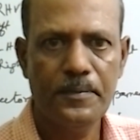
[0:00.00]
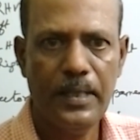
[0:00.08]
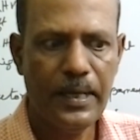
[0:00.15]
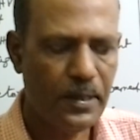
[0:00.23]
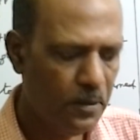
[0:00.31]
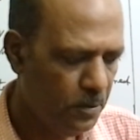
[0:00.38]

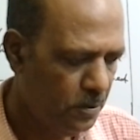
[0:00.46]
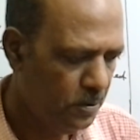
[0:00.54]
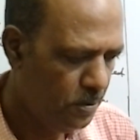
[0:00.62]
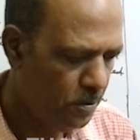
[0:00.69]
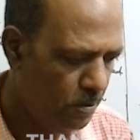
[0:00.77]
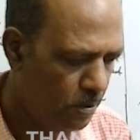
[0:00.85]
Thank
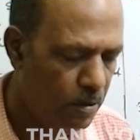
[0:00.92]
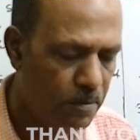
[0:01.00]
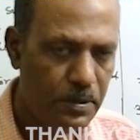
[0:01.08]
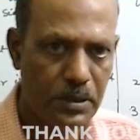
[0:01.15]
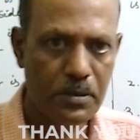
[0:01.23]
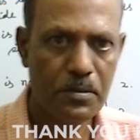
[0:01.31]
you. We
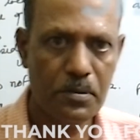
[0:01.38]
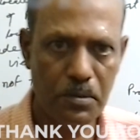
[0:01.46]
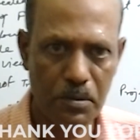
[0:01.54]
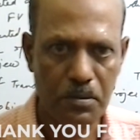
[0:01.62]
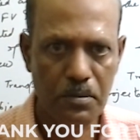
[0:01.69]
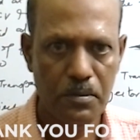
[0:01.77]
will meet
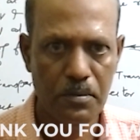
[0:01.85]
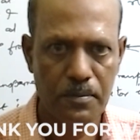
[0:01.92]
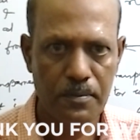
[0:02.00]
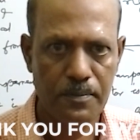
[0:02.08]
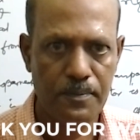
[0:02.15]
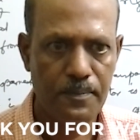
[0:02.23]

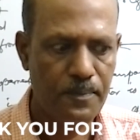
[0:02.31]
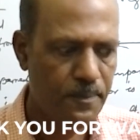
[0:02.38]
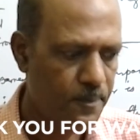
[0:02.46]
soon.